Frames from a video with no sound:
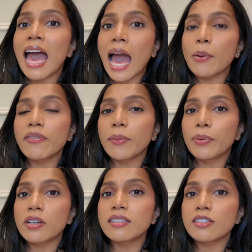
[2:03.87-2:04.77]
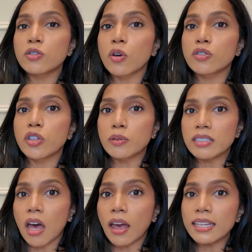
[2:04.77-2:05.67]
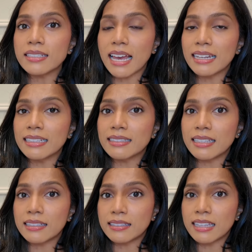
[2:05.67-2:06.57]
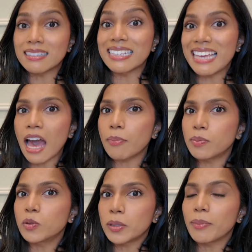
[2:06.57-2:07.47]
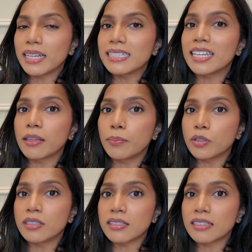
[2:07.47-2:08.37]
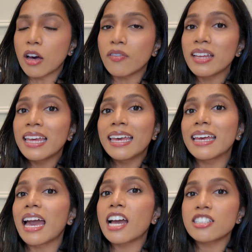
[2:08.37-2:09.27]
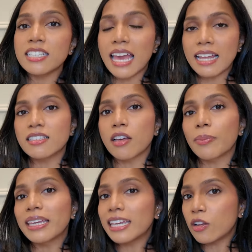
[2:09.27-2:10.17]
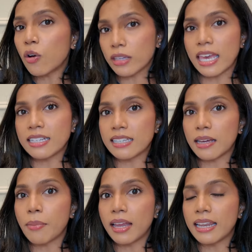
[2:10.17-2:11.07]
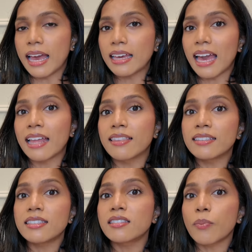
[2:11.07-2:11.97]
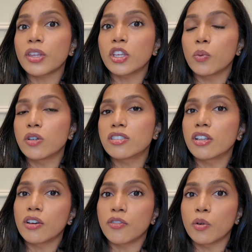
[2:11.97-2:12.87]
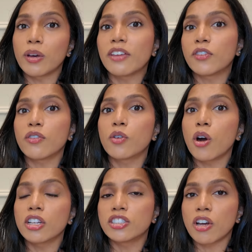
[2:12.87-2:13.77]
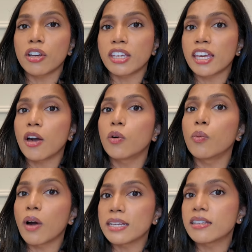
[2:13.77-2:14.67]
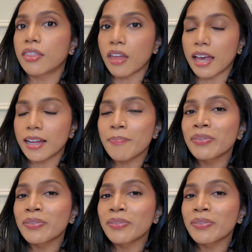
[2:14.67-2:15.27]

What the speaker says: However, because it's not so tight and it sits, there's a gap between my knee and the boot itself, it actually ends up elongating my leg, and this is something you want to look for if you've got a chunkier or wider thigh.